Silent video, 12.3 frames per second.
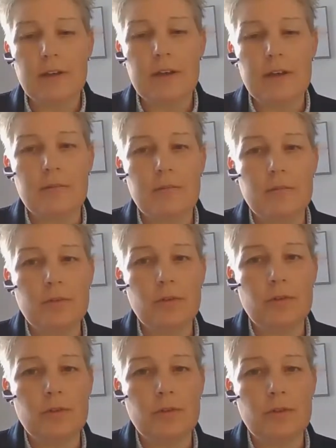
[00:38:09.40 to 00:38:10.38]

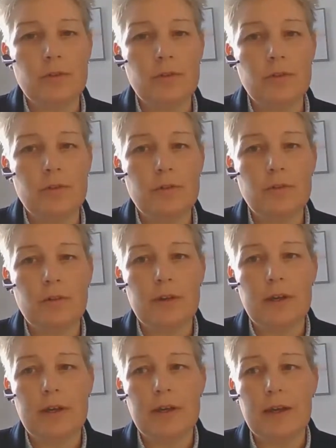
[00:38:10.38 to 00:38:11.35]
to
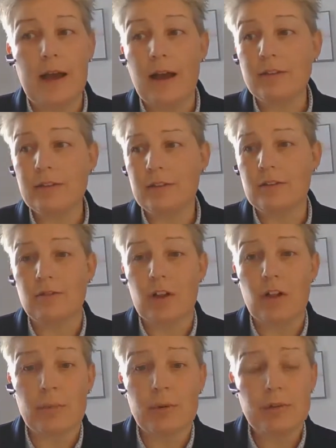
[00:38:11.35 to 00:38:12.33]
ask
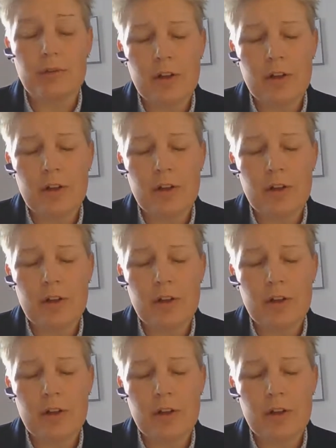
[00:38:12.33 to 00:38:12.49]
developers